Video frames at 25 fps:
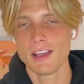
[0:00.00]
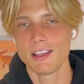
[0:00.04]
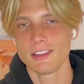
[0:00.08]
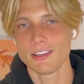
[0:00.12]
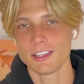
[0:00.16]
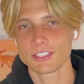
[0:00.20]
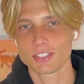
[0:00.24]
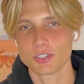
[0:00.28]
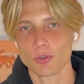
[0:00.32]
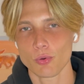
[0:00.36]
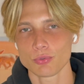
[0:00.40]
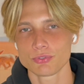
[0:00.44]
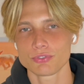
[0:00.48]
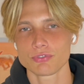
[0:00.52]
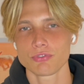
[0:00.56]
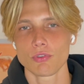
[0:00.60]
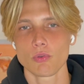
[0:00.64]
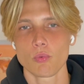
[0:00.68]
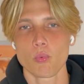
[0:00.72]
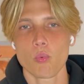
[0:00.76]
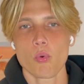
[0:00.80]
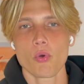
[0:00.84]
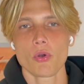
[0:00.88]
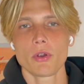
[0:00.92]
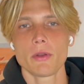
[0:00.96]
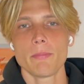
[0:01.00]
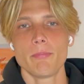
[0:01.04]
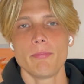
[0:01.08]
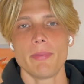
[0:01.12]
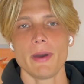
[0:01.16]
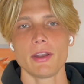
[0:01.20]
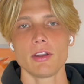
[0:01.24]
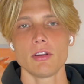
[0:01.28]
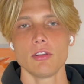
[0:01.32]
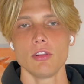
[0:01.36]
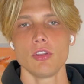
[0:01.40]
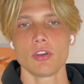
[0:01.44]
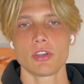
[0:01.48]
that's going to reward
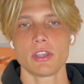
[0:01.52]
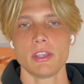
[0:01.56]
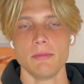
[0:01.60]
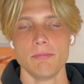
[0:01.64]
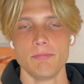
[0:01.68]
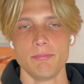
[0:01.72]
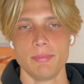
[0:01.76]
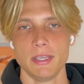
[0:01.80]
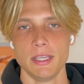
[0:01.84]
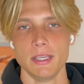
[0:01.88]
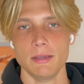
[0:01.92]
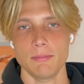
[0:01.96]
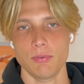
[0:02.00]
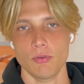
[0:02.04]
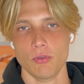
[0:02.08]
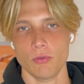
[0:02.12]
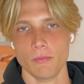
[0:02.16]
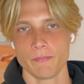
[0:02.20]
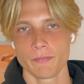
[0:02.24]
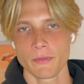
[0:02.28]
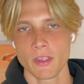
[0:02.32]
better looking people.